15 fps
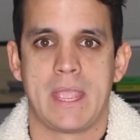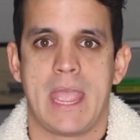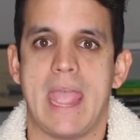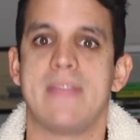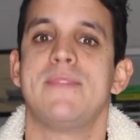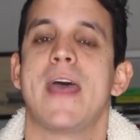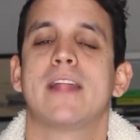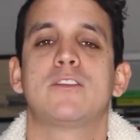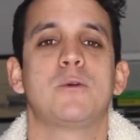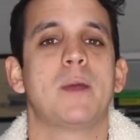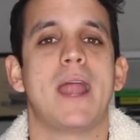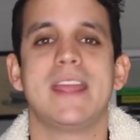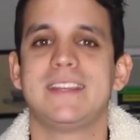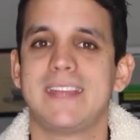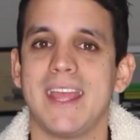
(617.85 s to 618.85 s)
And that's what
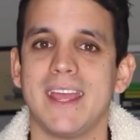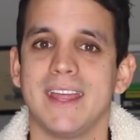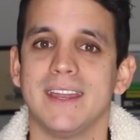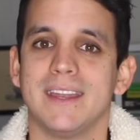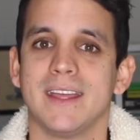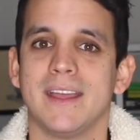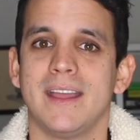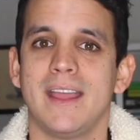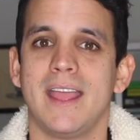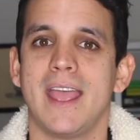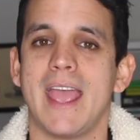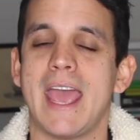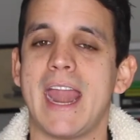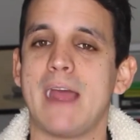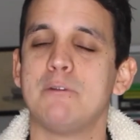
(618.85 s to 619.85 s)
I did.
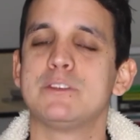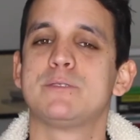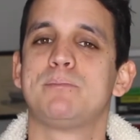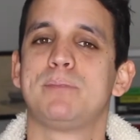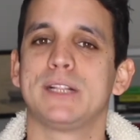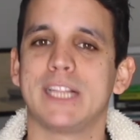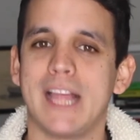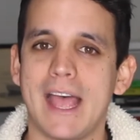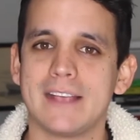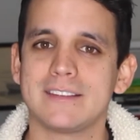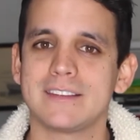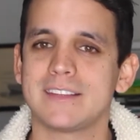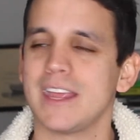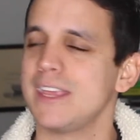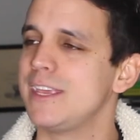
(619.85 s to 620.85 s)
And I was
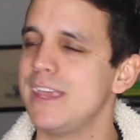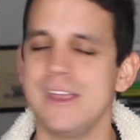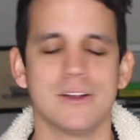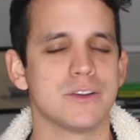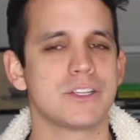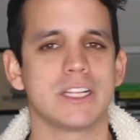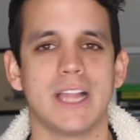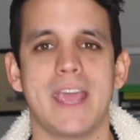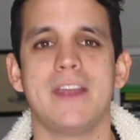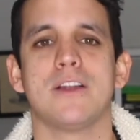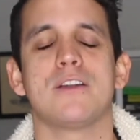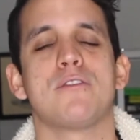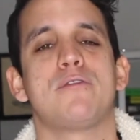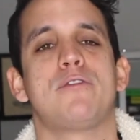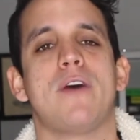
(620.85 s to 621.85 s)
blessed years later
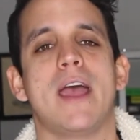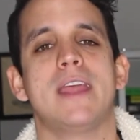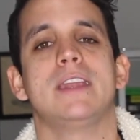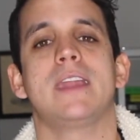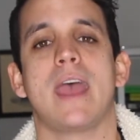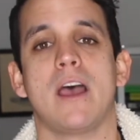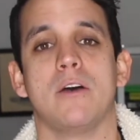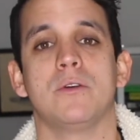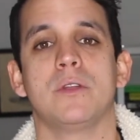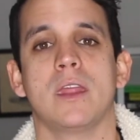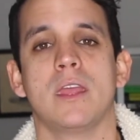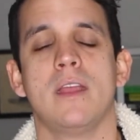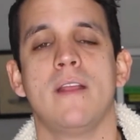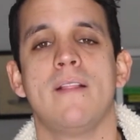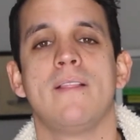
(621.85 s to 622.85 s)
to find out
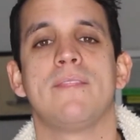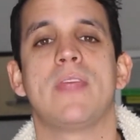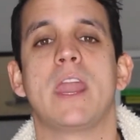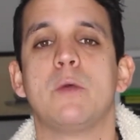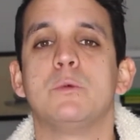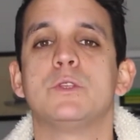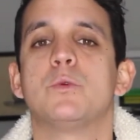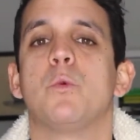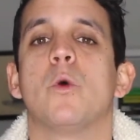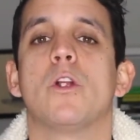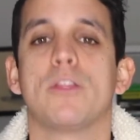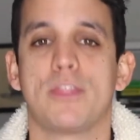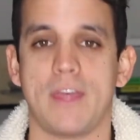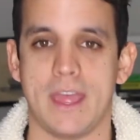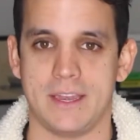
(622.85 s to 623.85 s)
that it was
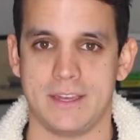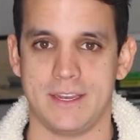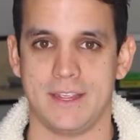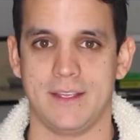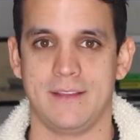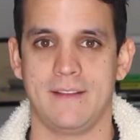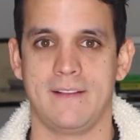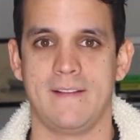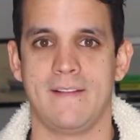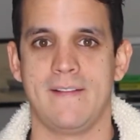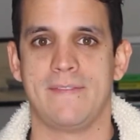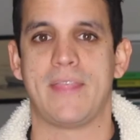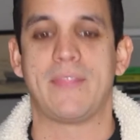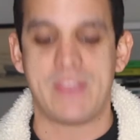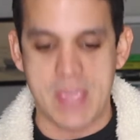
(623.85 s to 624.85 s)
worth it,
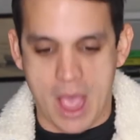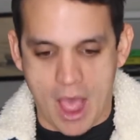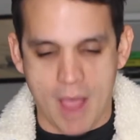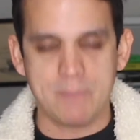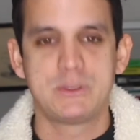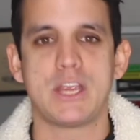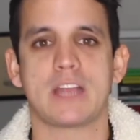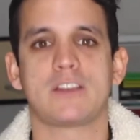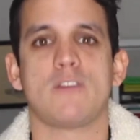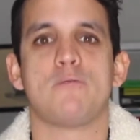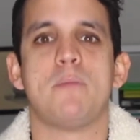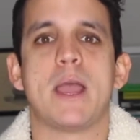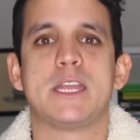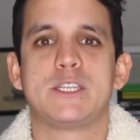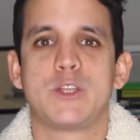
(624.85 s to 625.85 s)
that the object of
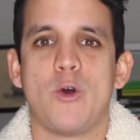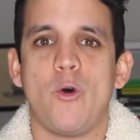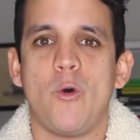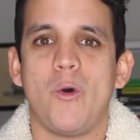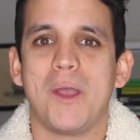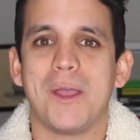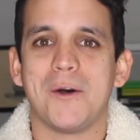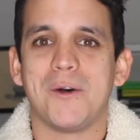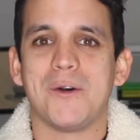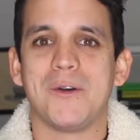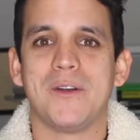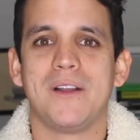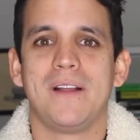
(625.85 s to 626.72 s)
my toil